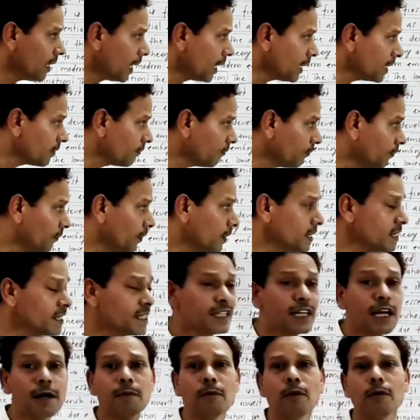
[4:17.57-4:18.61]
And the first
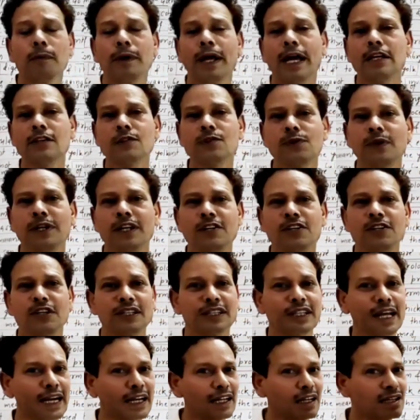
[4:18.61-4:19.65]
step of
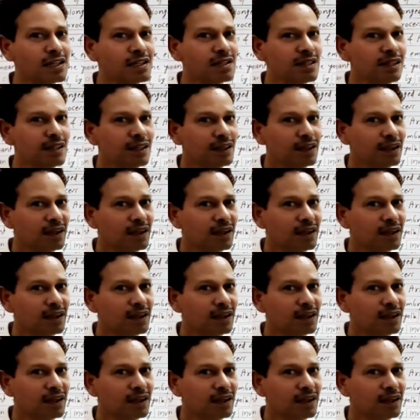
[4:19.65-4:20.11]
gastrulation, that is